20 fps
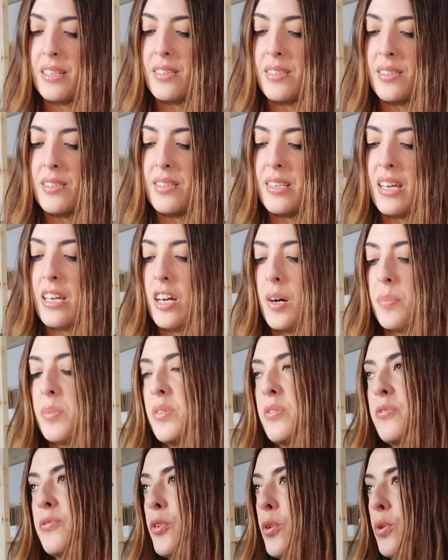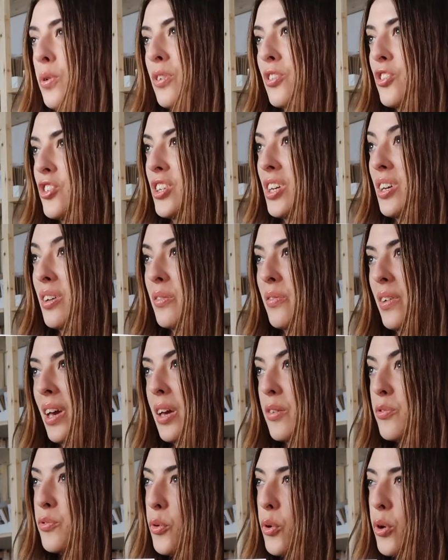It doesn't take up the full sheet of
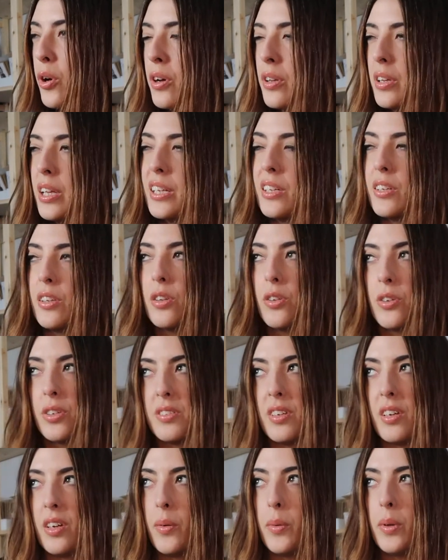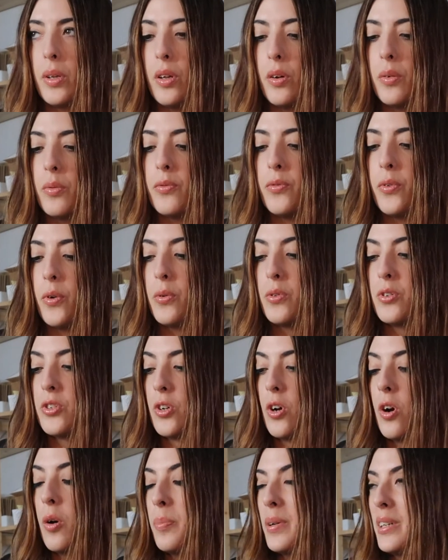A4 like it looks like it will on
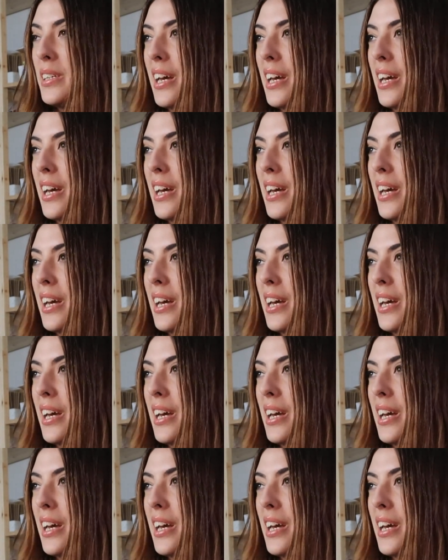Photoshop.